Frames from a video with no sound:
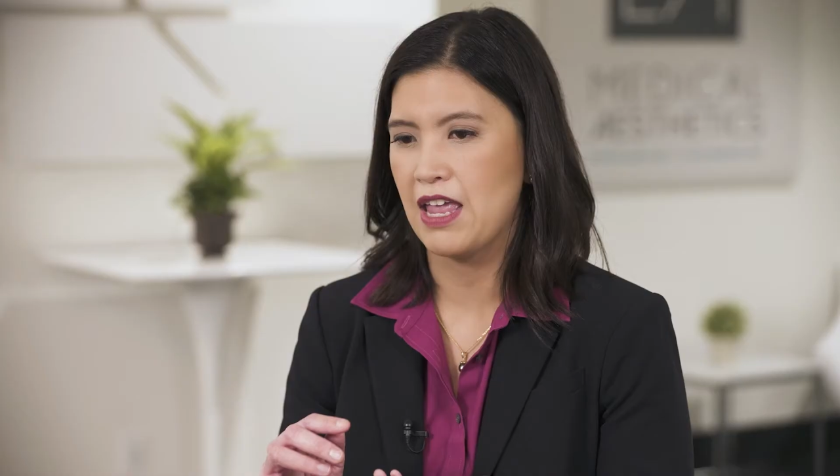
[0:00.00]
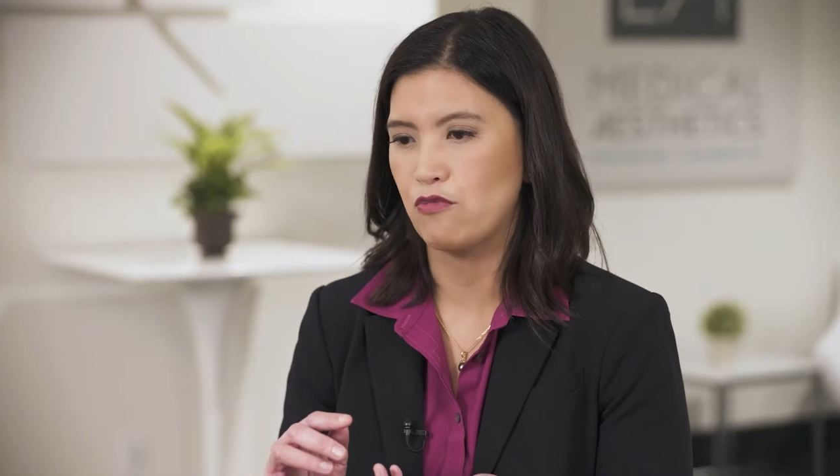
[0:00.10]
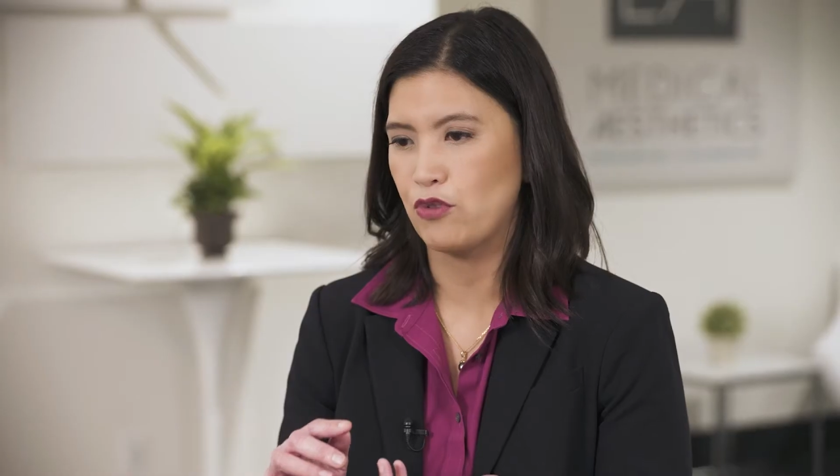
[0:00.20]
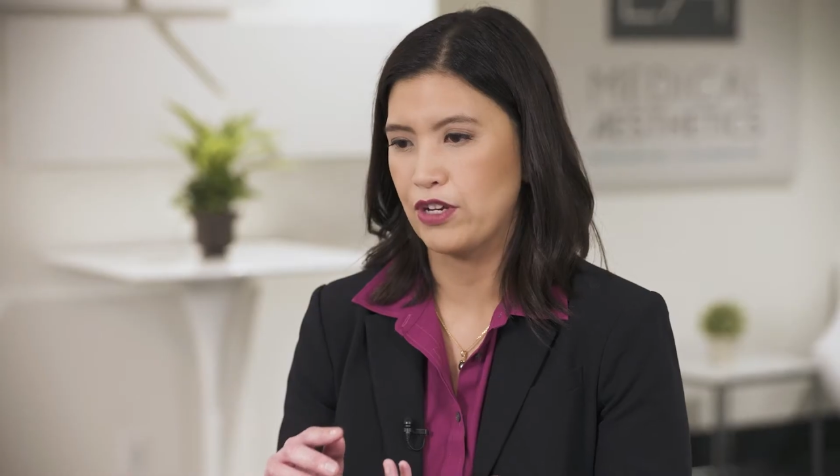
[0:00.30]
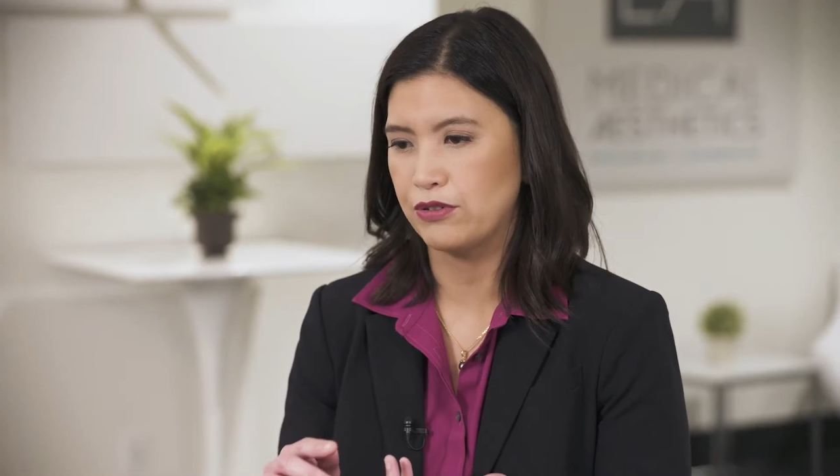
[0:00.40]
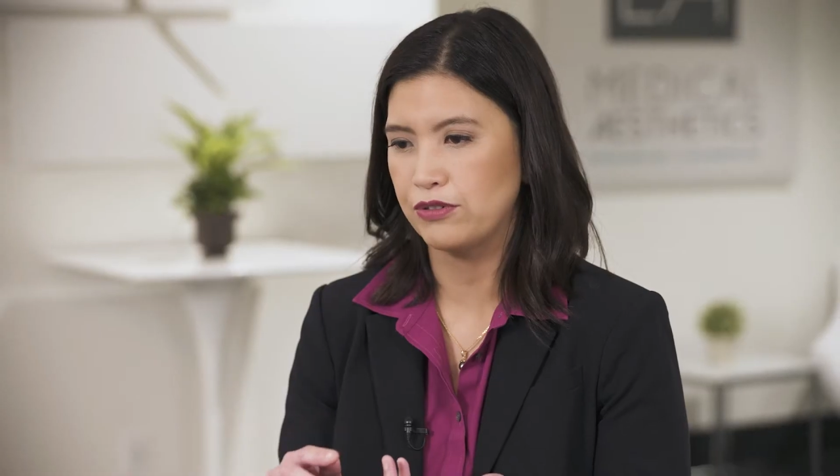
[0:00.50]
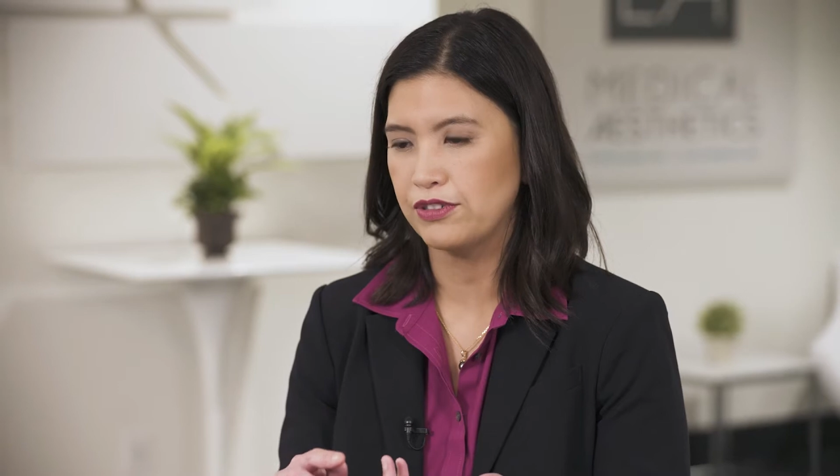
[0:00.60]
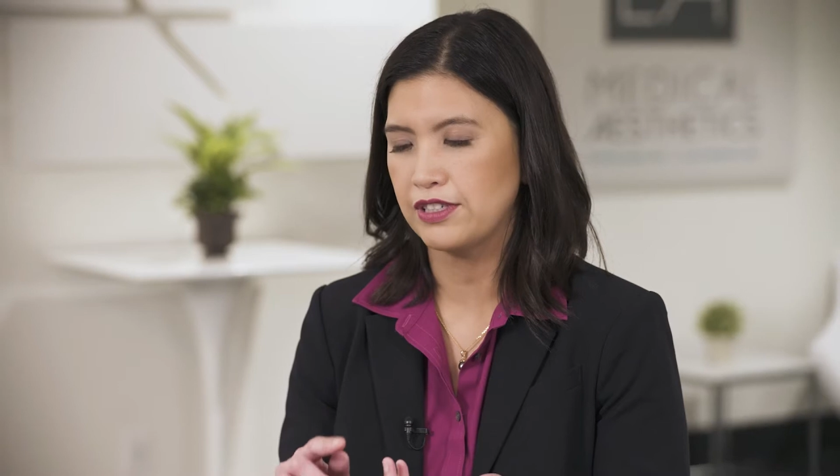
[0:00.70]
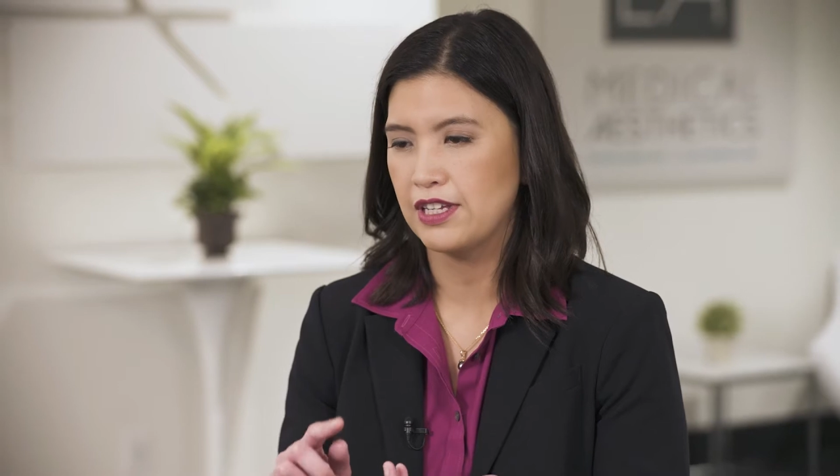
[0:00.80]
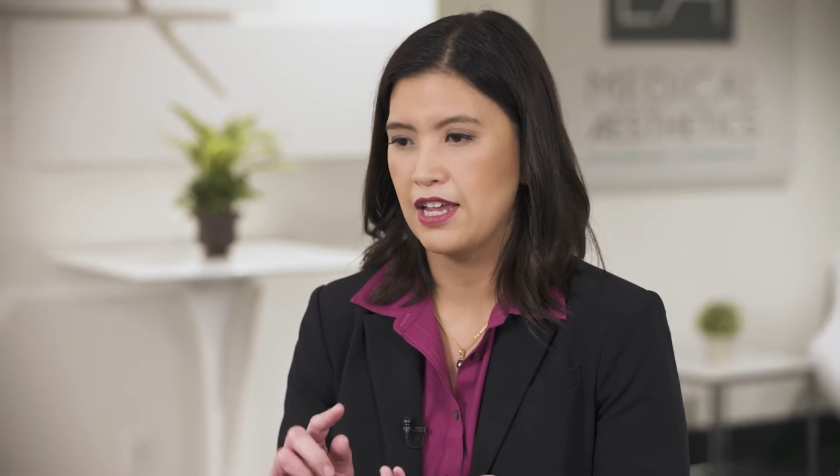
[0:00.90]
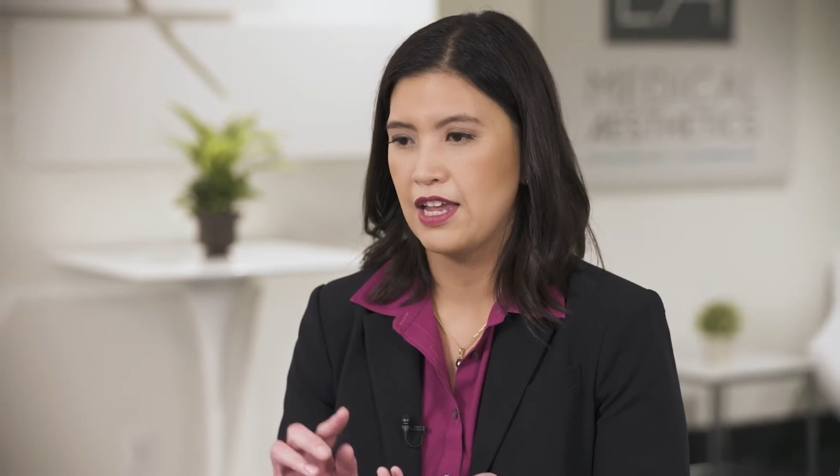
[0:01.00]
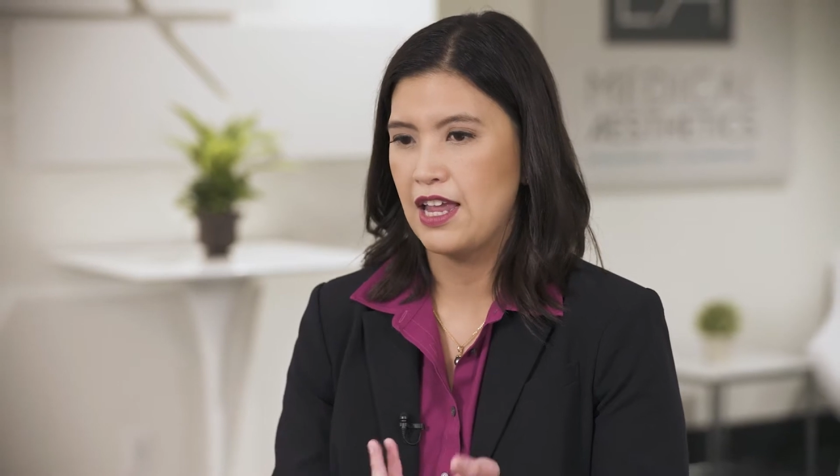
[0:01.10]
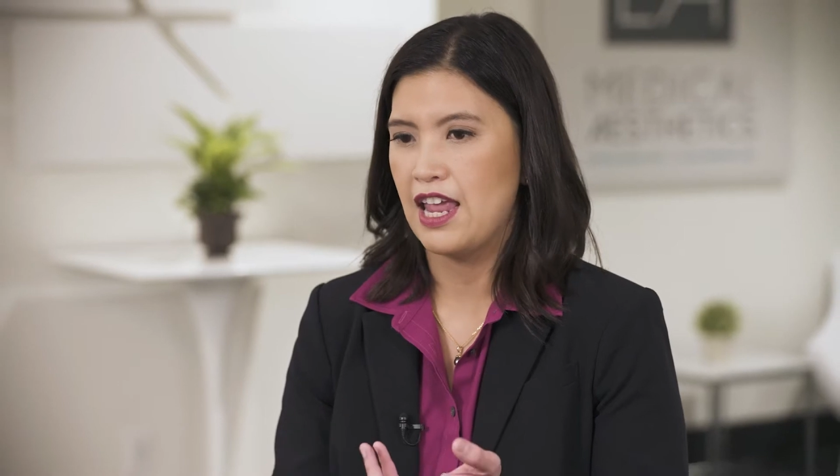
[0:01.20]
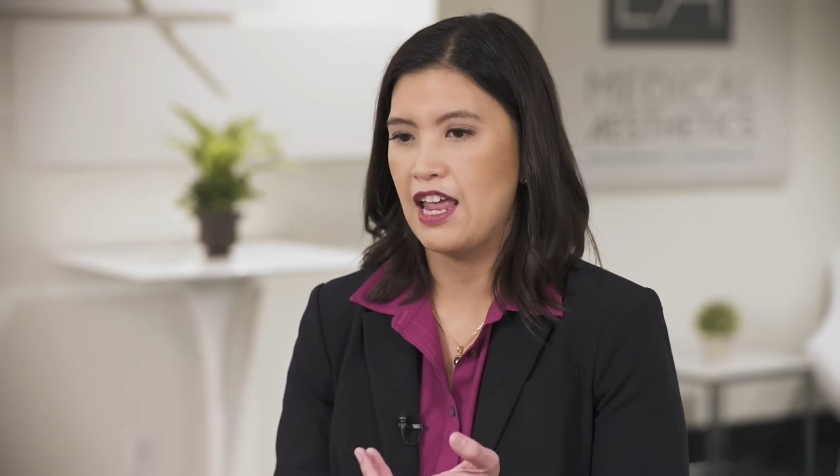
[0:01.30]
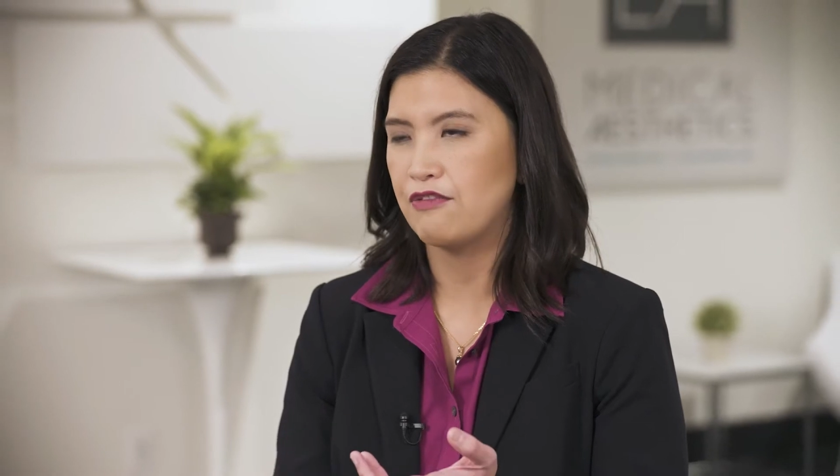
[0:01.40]
and wrinkles,
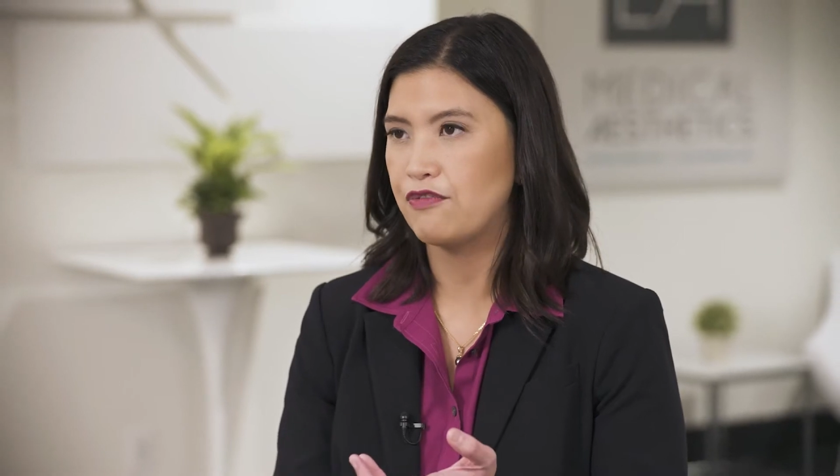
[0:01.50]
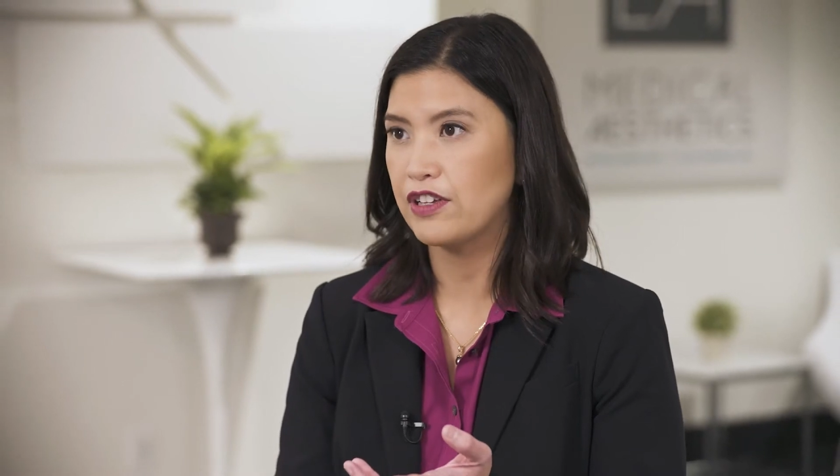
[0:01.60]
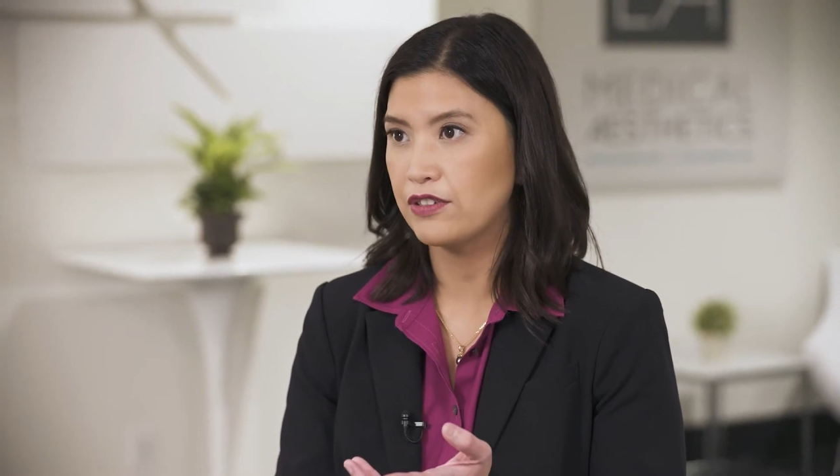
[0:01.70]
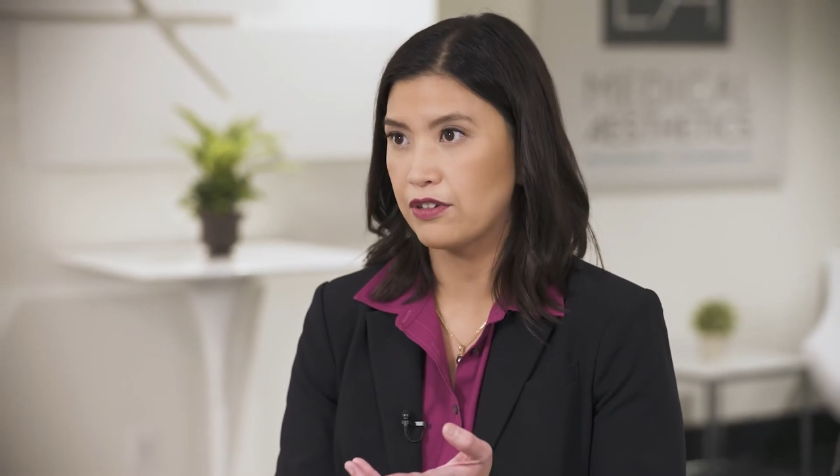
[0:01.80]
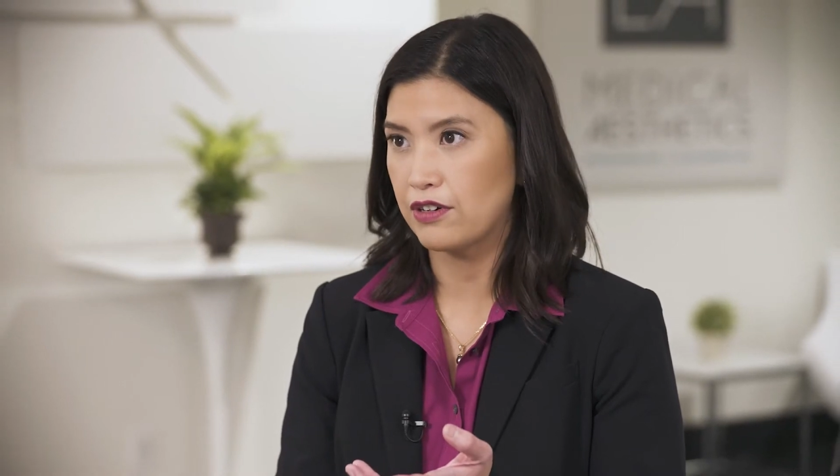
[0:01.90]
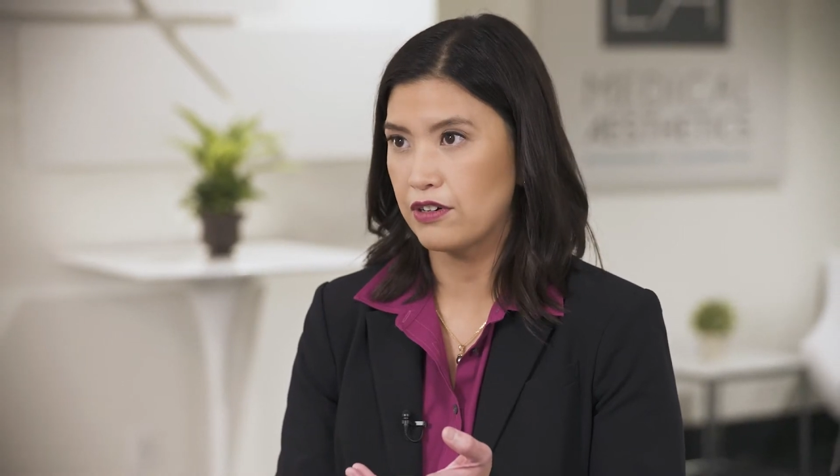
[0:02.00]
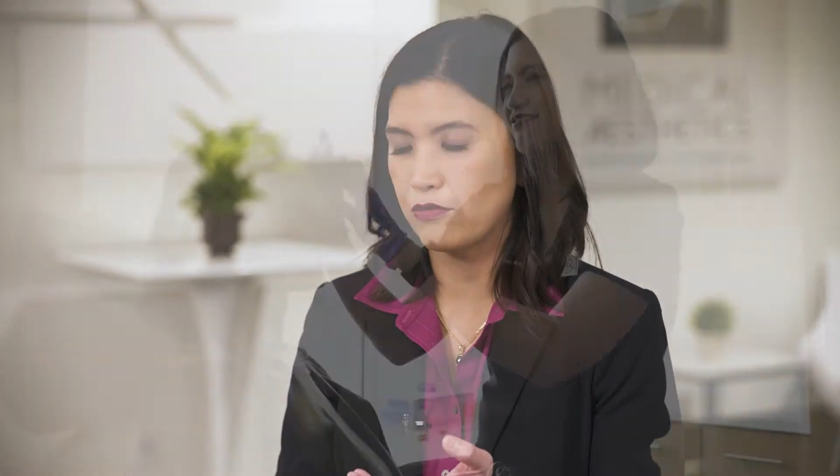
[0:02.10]
and filler,